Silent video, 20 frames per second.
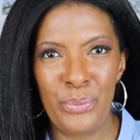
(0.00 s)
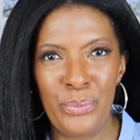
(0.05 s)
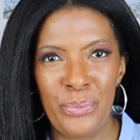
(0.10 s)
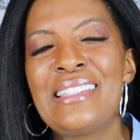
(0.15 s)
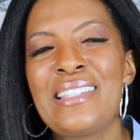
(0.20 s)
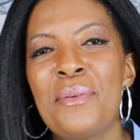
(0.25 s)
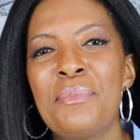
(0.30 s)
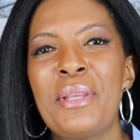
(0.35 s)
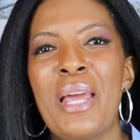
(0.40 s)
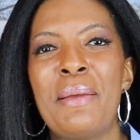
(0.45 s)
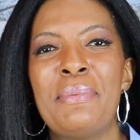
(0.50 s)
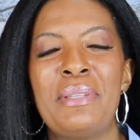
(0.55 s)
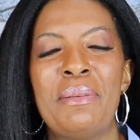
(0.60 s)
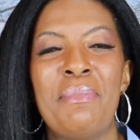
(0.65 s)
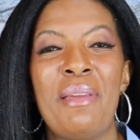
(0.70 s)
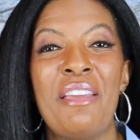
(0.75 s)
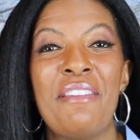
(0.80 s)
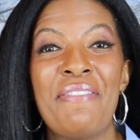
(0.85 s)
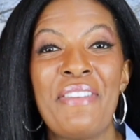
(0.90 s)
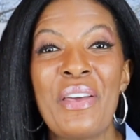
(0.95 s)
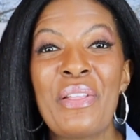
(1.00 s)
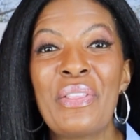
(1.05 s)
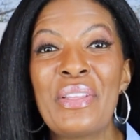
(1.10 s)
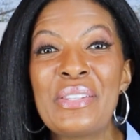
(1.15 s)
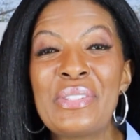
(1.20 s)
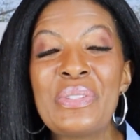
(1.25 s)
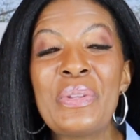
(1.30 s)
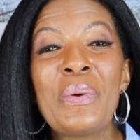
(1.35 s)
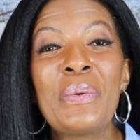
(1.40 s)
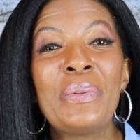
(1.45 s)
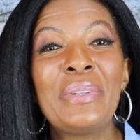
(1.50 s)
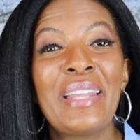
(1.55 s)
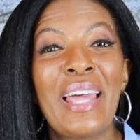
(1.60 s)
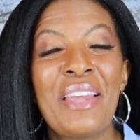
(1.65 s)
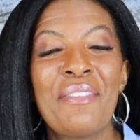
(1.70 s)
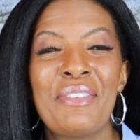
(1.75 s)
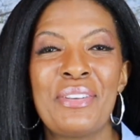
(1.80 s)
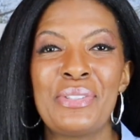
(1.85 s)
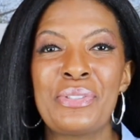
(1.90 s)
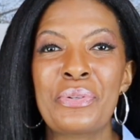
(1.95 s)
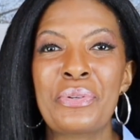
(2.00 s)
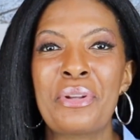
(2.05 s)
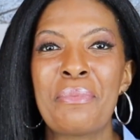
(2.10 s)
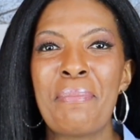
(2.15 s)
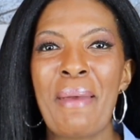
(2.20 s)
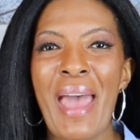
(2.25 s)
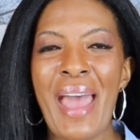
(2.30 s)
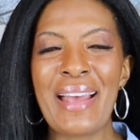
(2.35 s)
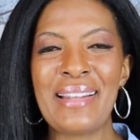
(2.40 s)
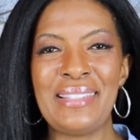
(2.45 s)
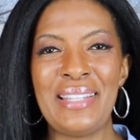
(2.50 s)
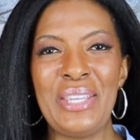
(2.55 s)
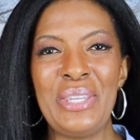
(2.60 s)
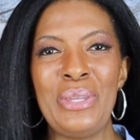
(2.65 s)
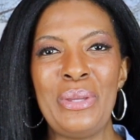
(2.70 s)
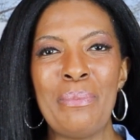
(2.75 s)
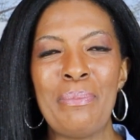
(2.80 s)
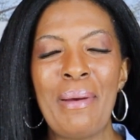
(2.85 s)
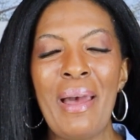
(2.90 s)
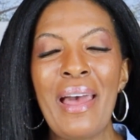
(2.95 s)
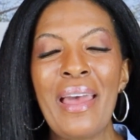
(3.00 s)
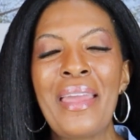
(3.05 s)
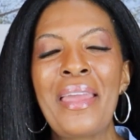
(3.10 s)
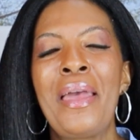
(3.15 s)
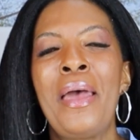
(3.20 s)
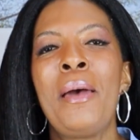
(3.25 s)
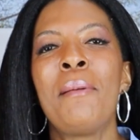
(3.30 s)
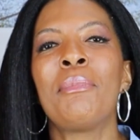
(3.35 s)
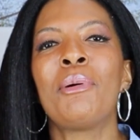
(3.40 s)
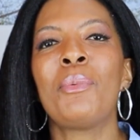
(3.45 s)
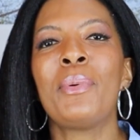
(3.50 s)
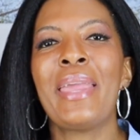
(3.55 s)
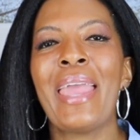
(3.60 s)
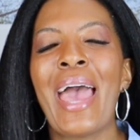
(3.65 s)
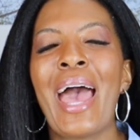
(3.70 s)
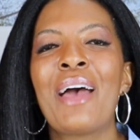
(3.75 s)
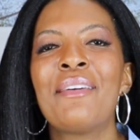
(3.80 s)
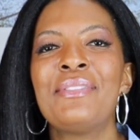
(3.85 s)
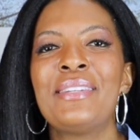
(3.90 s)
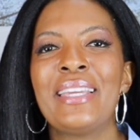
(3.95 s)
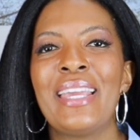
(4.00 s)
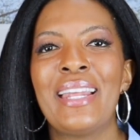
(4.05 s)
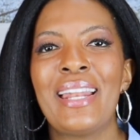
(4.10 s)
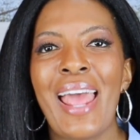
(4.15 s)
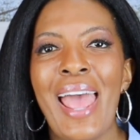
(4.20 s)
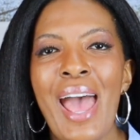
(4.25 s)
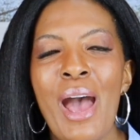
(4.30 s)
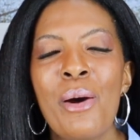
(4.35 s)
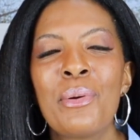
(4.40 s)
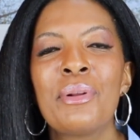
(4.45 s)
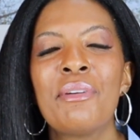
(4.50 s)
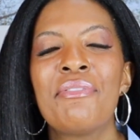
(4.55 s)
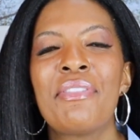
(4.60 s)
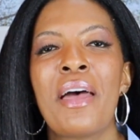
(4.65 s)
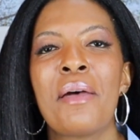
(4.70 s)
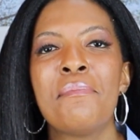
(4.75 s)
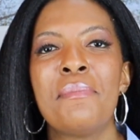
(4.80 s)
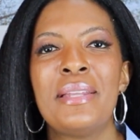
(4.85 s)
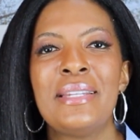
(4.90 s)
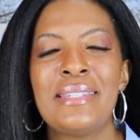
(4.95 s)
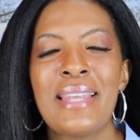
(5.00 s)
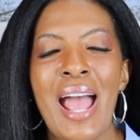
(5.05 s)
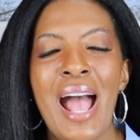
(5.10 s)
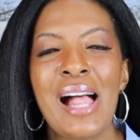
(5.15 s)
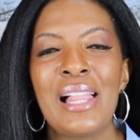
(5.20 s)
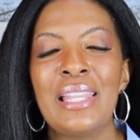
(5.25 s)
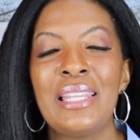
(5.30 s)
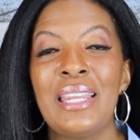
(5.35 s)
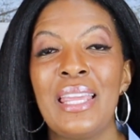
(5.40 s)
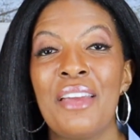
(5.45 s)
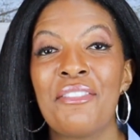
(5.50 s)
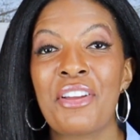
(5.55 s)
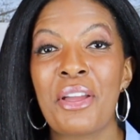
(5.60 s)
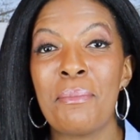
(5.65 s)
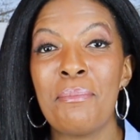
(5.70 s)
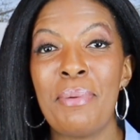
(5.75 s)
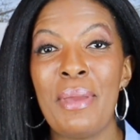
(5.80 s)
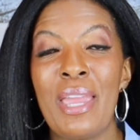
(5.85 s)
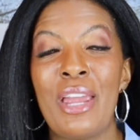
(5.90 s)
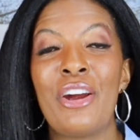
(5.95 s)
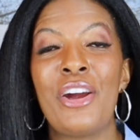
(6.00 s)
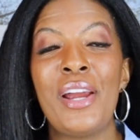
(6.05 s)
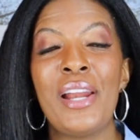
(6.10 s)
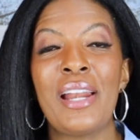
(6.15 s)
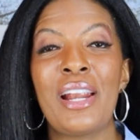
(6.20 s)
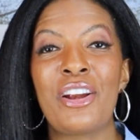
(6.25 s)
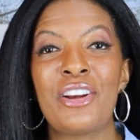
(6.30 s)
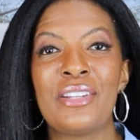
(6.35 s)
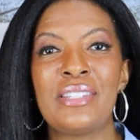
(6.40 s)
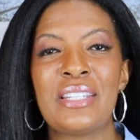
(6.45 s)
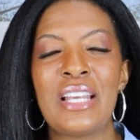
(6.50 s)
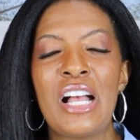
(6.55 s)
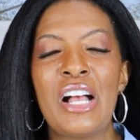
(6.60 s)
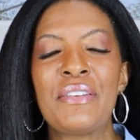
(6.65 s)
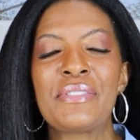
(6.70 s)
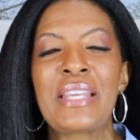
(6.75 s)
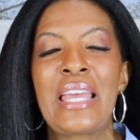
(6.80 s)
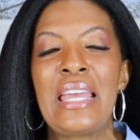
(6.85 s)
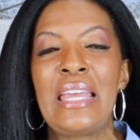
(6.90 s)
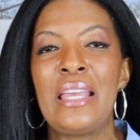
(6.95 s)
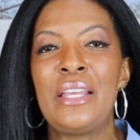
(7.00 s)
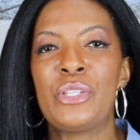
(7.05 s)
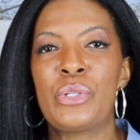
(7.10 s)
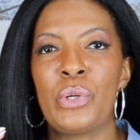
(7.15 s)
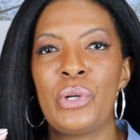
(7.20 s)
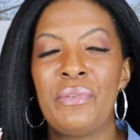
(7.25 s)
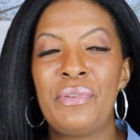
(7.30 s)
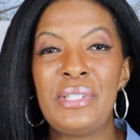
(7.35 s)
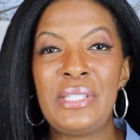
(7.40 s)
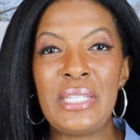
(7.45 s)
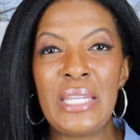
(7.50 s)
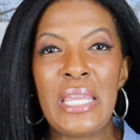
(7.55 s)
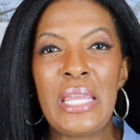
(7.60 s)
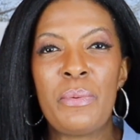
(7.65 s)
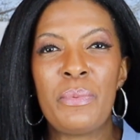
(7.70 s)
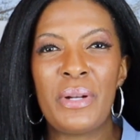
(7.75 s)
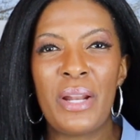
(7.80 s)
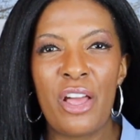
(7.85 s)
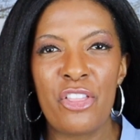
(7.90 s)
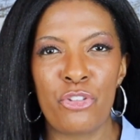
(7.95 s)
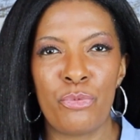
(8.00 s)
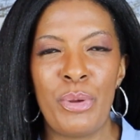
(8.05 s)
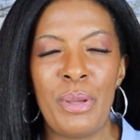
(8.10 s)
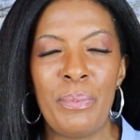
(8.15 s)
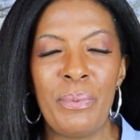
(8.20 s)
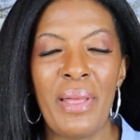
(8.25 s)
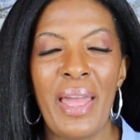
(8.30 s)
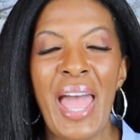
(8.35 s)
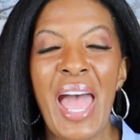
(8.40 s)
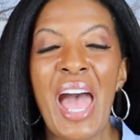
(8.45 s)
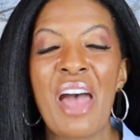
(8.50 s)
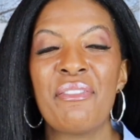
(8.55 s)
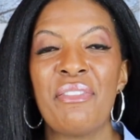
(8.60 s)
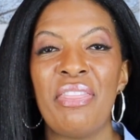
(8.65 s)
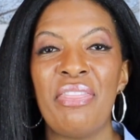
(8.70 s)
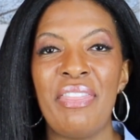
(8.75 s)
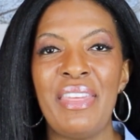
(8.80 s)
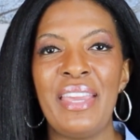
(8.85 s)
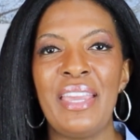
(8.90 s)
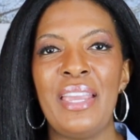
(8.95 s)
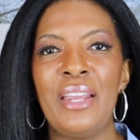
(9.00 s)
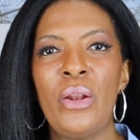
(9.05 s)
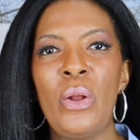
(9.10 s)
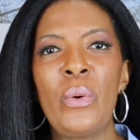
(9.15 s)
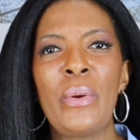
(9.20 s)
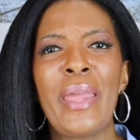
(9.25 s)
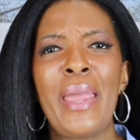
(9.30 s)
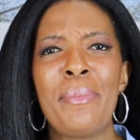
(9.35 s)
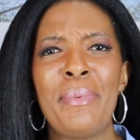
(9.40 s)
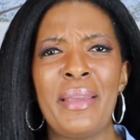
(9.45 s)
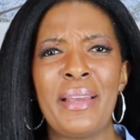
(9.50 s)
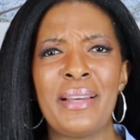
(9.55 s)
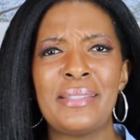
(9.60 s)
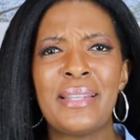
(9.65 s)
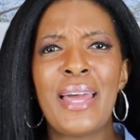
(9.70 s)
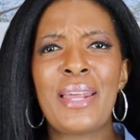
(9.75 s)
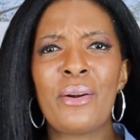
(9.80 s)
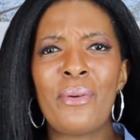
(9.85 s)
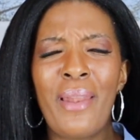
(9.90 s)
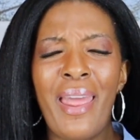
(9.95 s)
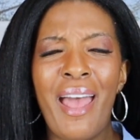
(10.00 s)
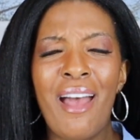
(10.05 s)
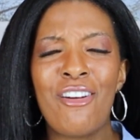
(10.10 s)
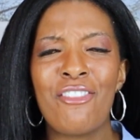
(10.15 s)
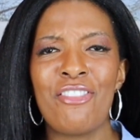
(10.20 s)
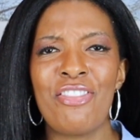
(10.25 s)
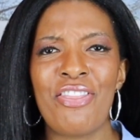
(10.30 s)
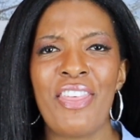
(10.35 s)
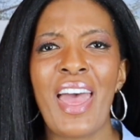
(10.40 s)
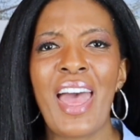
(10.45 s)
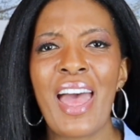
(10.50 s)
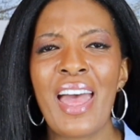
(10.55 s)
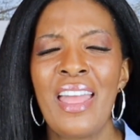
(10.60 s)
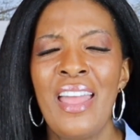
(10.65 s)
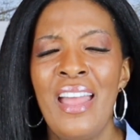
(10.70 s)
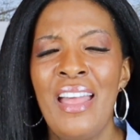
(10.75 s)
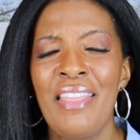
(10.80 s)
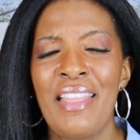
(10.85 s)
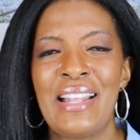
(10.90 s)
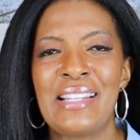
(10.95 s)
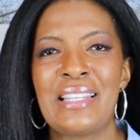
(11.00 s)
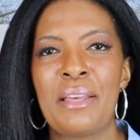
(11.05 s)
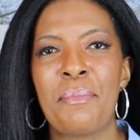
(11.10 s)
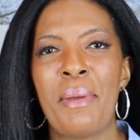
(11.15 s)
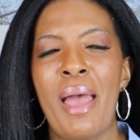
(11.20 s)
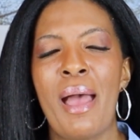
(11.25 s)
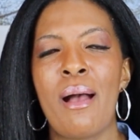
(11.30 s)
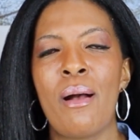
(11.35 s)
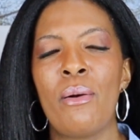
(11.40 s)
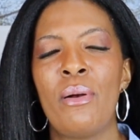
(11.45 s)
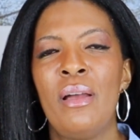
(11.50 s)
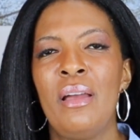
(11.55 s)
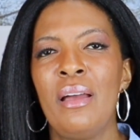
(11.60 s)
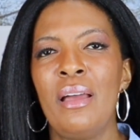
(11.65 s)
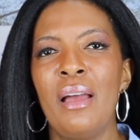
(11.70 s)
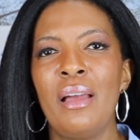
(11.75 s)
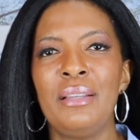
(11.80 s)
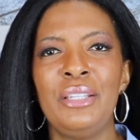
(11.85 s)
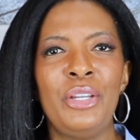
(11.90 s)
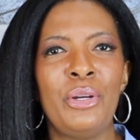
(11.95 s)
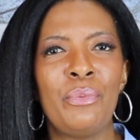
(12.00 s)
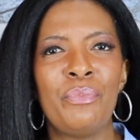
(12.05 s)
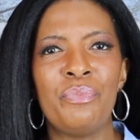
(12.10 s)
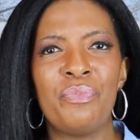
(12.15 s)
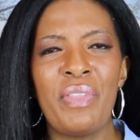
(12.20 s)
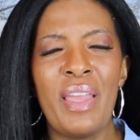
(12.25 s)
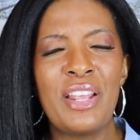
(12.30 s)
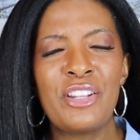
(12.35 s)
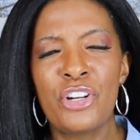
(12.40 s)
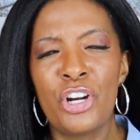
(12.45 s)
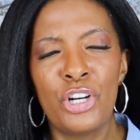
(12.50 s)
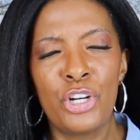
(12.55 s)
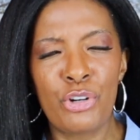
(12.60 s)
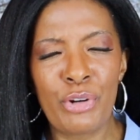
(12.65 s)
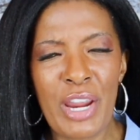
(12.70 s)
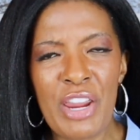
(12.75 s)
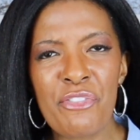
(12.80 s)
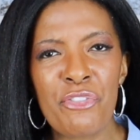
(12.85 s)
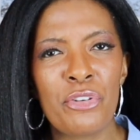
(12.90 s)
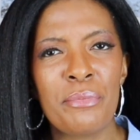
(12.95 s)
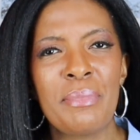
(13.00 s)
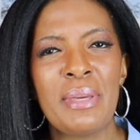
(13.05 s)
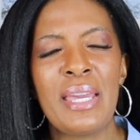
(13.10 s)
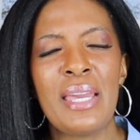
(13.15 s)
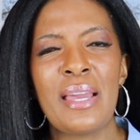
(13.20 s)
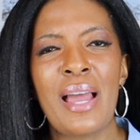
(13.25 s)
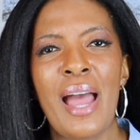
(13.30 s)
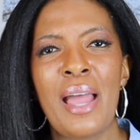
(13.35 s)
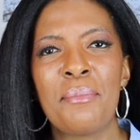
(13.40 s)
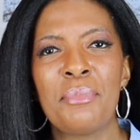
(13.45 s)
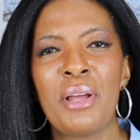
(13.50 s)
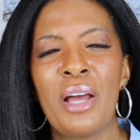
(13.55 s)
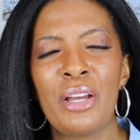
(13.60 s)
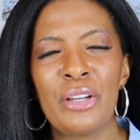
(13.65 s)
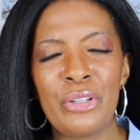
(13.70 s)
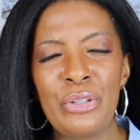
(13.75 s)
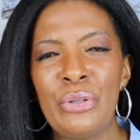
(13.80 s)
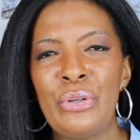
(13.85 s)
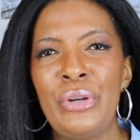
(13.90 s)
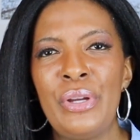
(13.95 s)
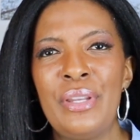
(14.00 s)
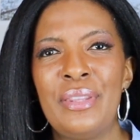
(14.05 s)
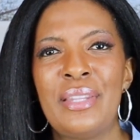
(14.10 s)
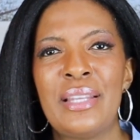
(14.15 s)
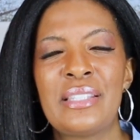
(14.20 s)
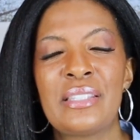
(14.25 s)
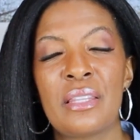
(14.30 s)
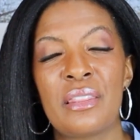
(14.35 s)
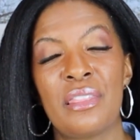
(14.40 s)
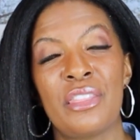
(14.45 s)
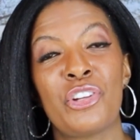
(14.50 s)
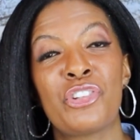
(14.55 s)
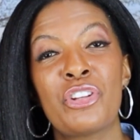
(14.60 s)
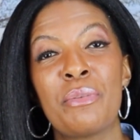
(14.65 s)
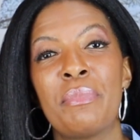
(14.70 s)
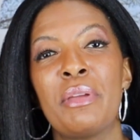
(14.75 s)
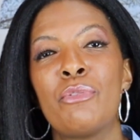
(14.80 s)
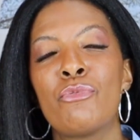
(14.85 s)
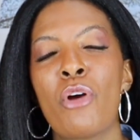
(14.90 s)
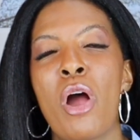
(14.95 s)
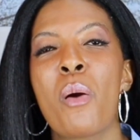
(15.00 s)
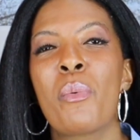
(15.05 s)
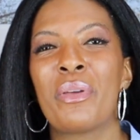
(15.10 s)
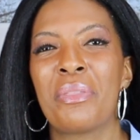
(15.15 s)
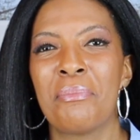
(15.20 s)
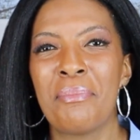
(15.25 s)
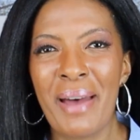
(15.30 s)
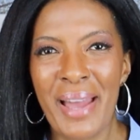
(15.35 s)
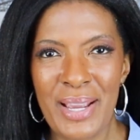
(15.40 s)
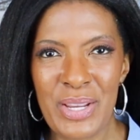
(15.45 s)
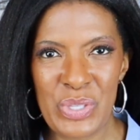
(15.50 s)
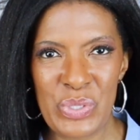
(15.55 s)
Sometimes it may feel as though life is sort of passing you by, but we have to get out of that mentality of comparing ourselves and sort of seeing what other people have and thinking, okay, because I don't have that, that somehow you know things aren't great for me i'm not good that's there's something wrong with my